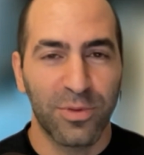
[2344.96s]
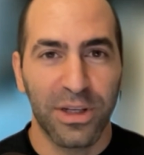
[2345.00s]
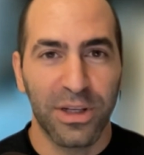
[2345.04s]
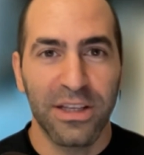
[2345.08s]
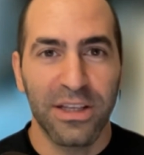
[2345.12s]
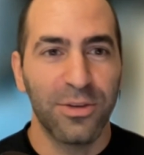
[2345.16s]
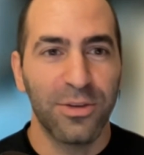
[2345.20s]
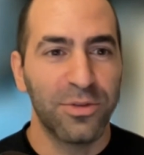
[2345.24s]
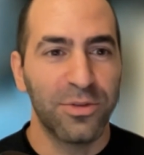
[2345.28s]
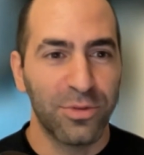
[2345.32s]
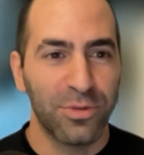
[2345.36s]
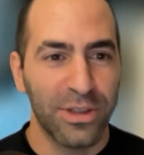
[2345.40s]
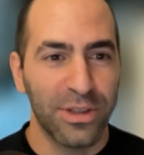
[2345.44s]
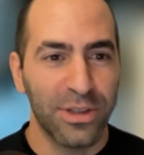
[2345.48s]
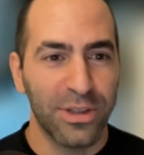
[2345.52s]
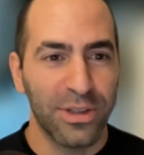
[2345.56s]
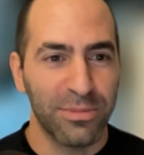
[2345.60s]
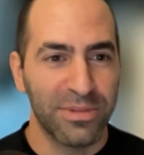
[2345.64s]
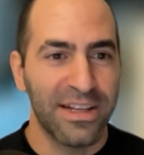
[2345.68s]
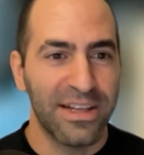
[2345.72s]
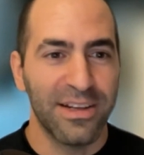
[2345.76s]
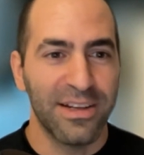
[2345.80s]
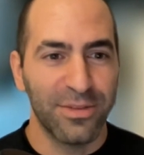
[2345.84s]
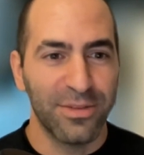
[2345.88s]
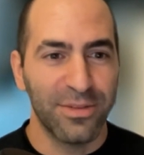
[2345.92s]
forget your
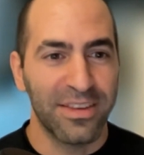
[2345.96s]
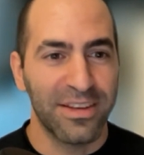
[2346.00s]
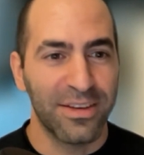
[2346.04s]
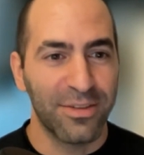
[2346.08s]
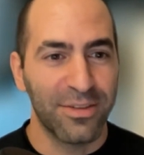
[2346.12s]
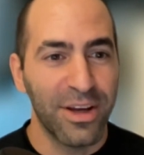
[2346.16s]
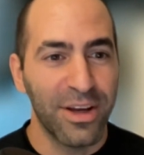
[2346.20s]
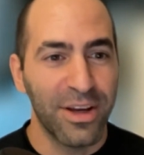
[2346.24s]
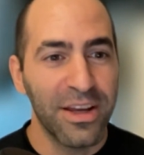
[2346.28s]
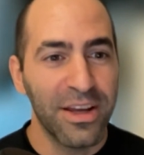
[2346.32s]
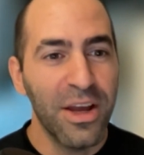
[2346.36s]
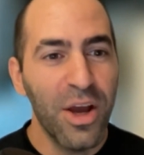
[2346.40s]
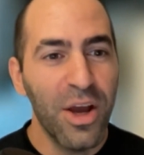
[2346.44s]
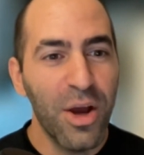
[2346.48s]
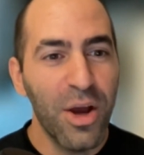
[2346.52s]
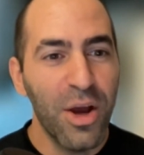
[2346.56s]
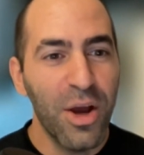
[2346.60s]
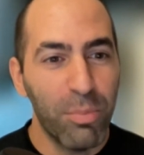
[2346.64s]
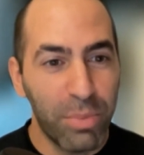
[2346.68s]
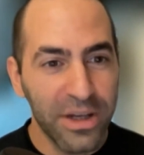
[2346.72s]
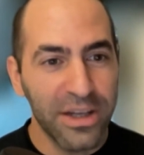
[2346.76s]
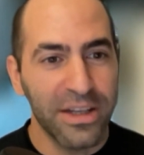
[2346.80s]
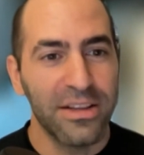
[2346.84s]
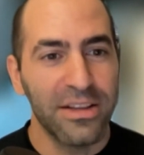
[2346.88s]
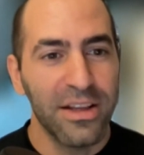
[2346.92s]
dreams and everything, right?
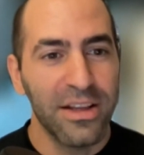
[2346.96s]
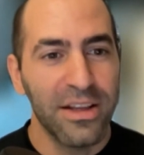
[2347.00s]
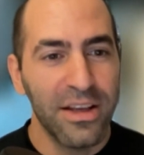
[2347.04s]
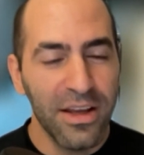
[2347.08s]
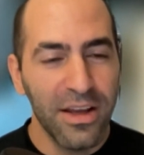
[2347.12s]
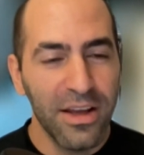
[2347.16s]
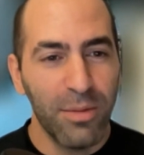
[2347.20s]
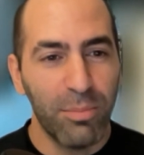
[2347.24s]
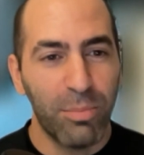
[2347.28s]
But